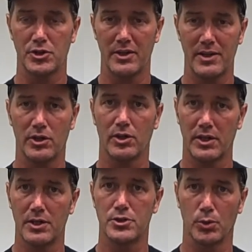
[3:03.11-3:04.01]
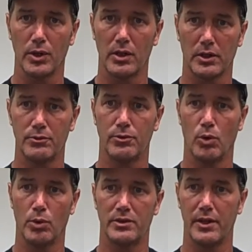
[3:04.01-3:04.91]
So I think our kids are really looking
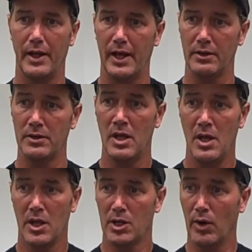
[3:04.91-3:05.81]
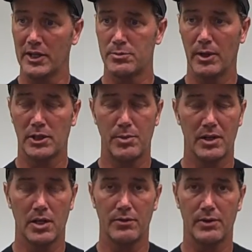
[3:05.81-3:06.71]
forward to that, and I expect it to be
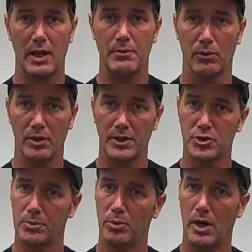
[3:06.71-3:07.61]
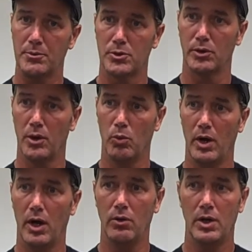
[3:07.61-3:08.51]
a tough game. They run a triple option really
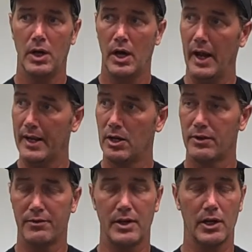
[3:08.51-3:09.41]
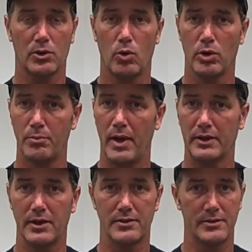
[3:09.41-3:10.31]
well. I hear they've got a
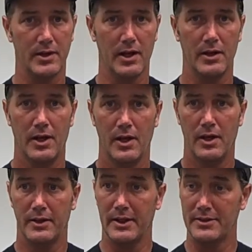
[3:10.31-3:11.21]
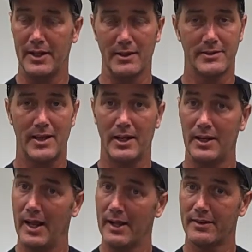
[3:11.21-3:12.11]
quarterback that's an outstanding
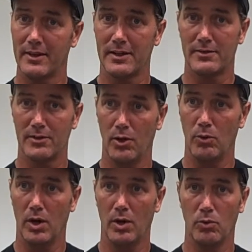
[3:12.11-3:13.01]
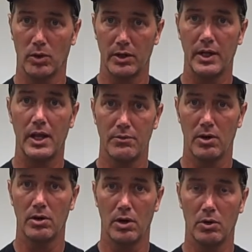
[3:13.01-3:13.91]
athlete, so we're going to have
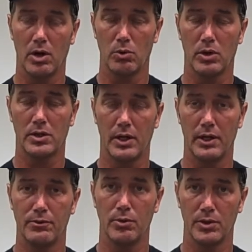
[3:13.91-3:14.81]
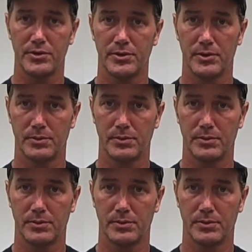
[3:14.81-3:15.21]
our work cut out for us.